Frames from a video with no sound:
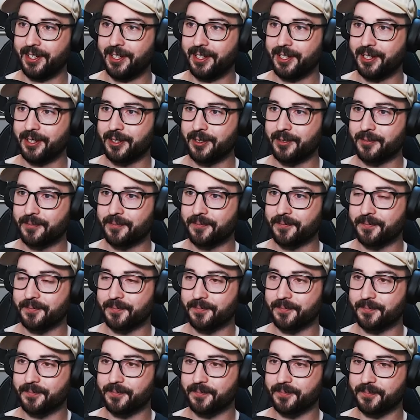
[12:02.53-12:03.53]

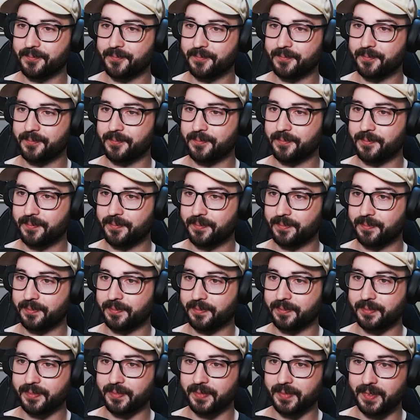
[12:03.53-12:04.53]

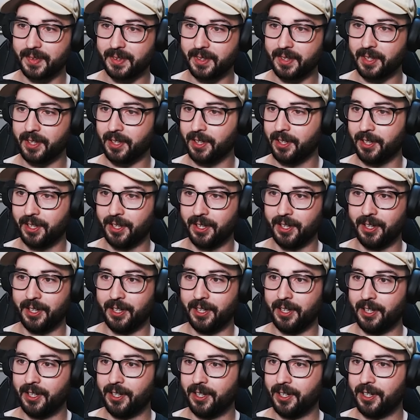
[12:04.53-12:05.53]

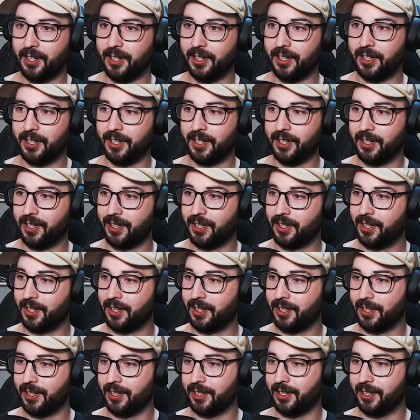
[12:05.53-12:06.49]
No one is speaking in this clip.